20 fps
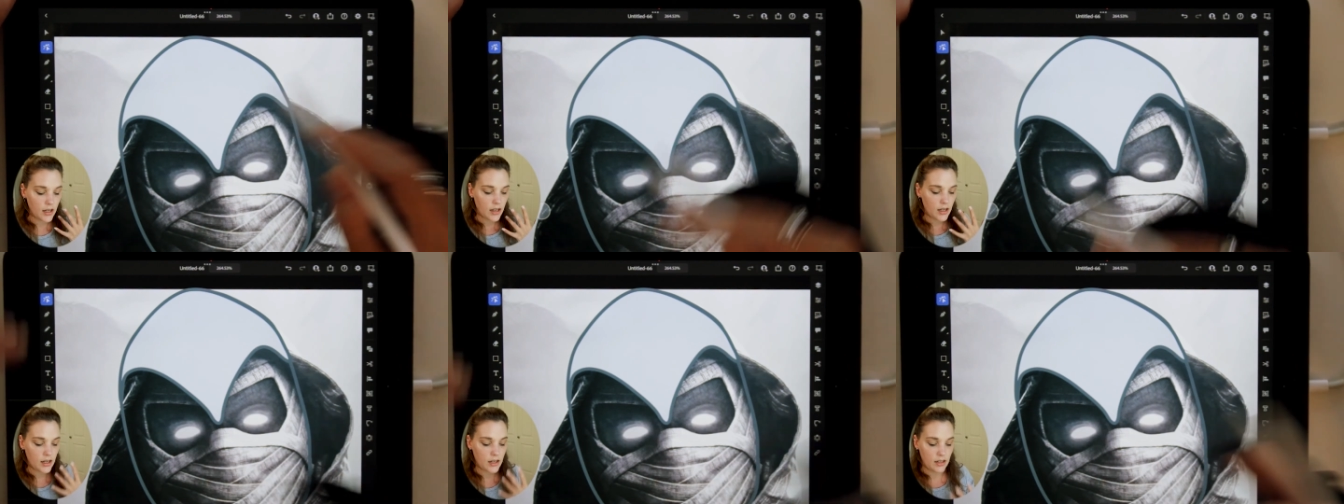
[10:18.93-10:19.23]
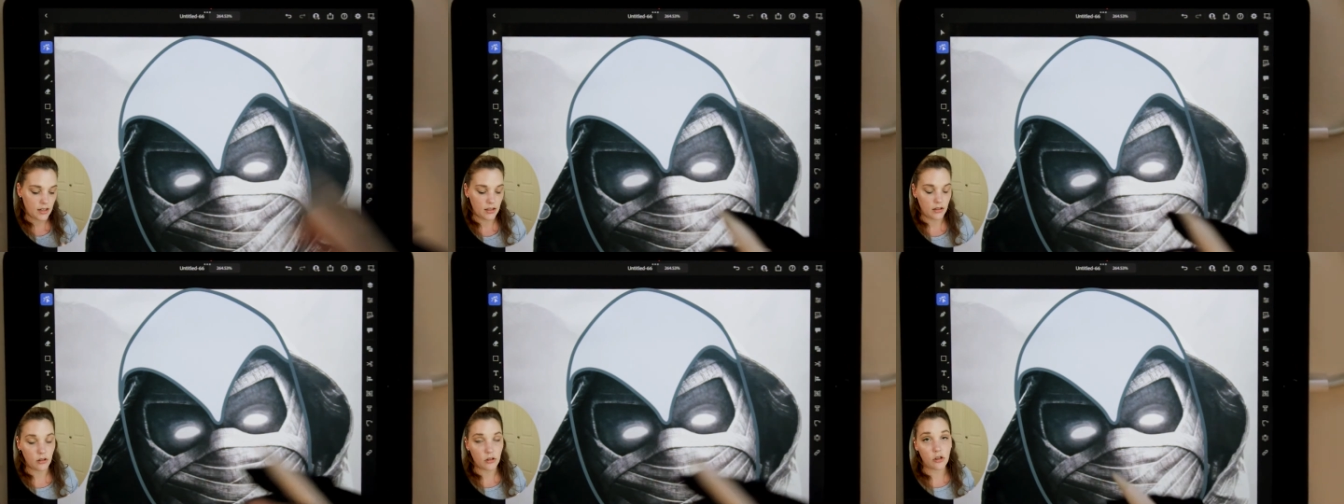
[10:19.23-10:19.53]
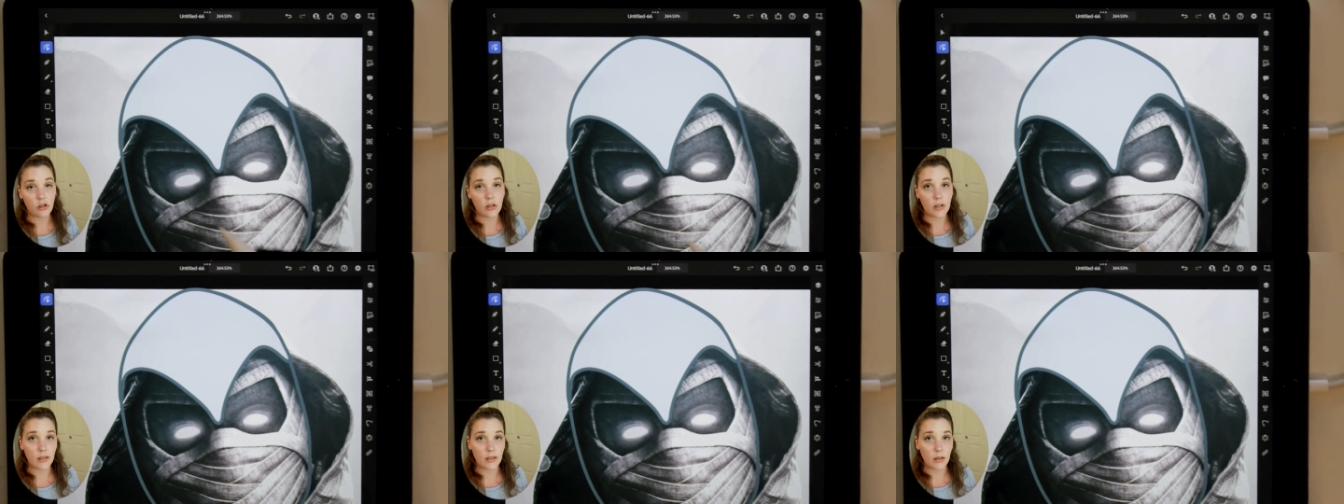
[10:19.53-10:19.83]
and
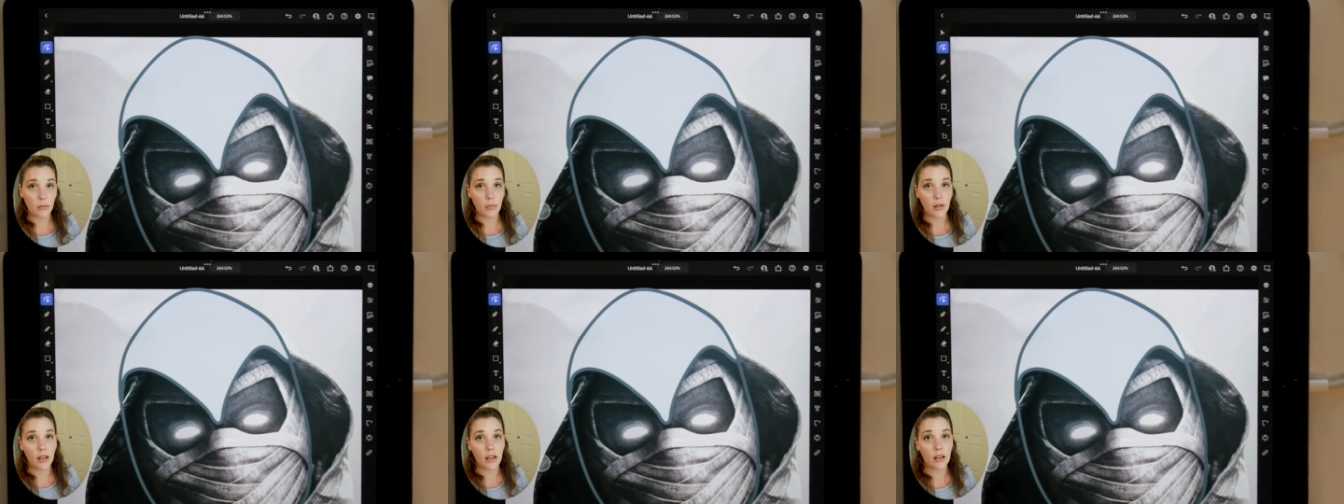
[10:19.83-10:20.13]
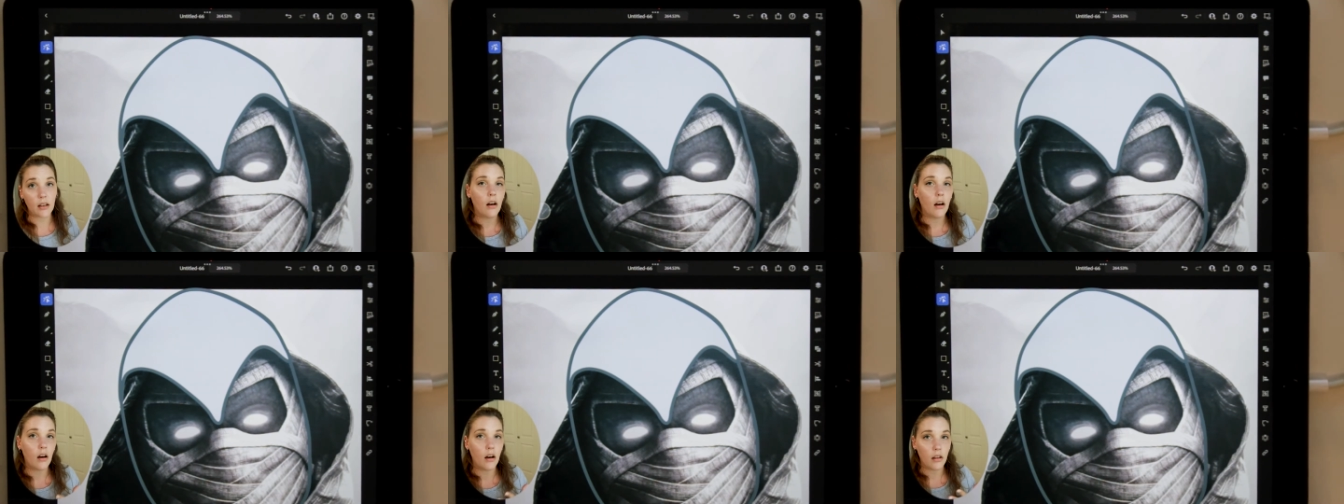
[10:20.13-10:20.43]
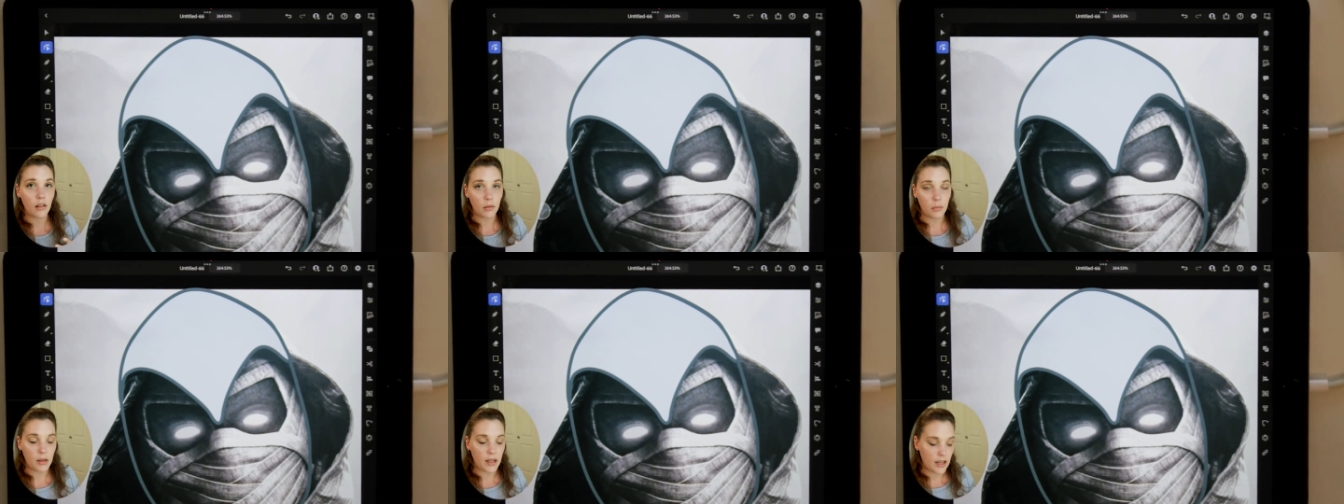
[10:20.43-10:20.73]
illustrate something on
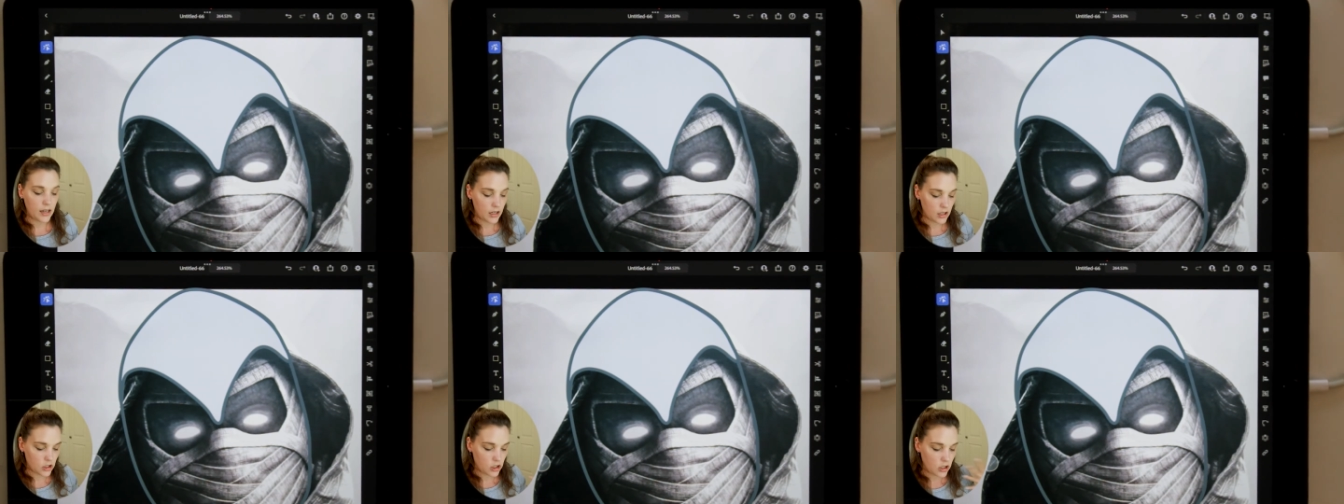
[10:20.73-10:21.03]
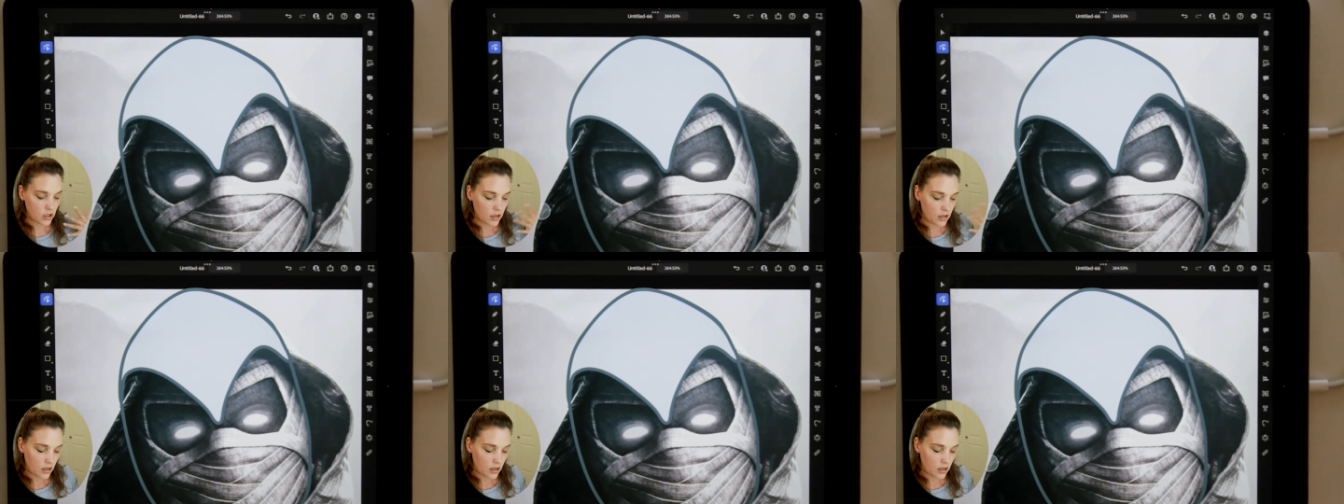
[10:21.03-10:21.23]
the page,